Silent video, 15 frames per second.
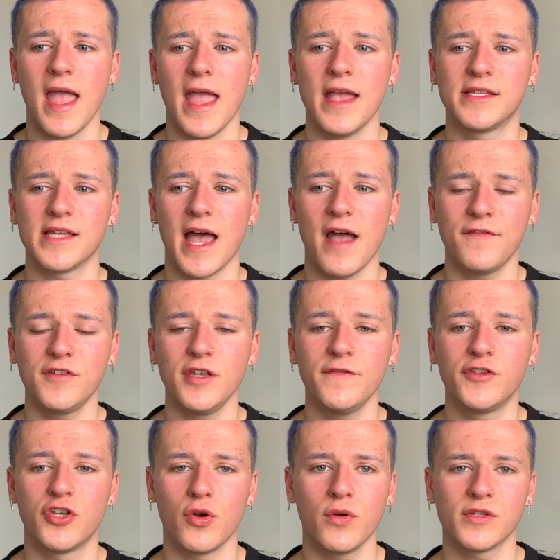It's after
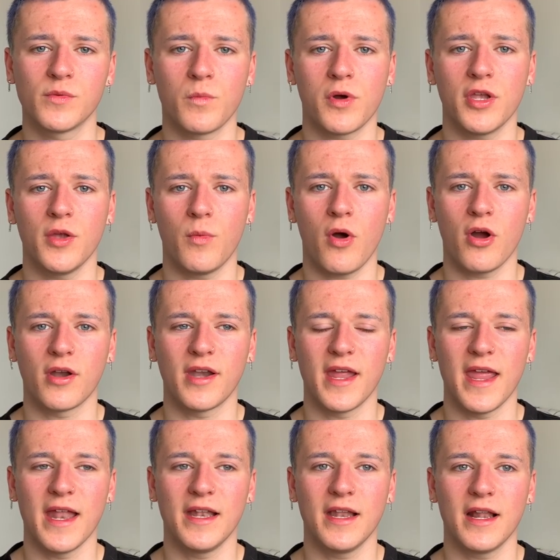you've chosen what you want
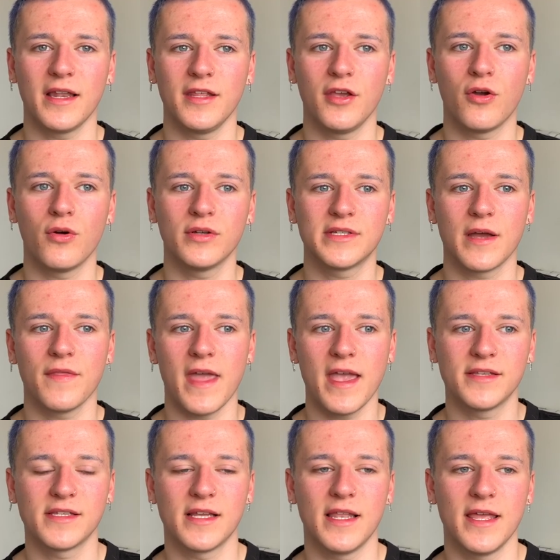and you go down the
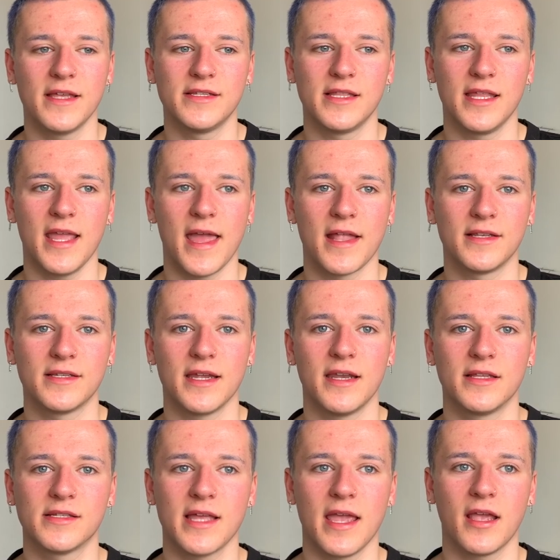escalators at the end and
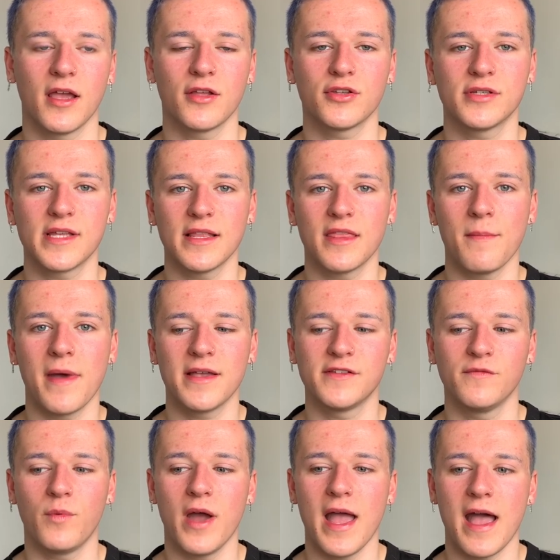it's like just like the
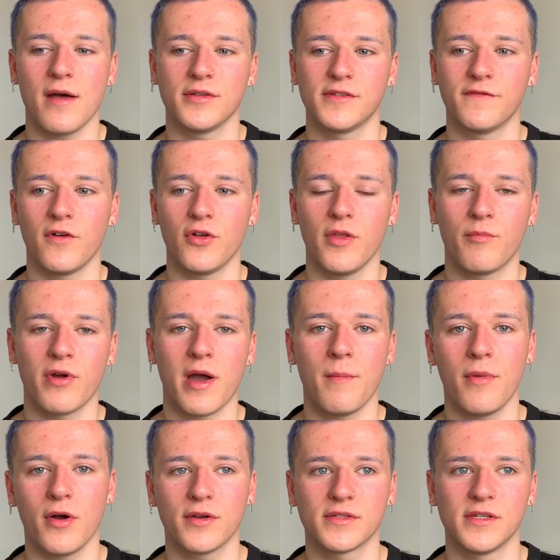massive warehouse of all the brown
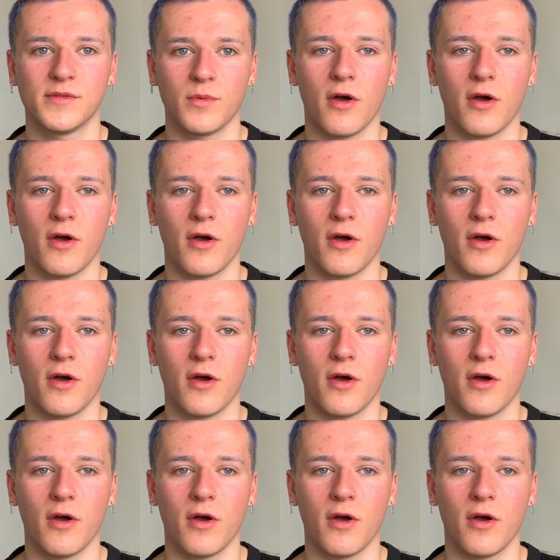boxes,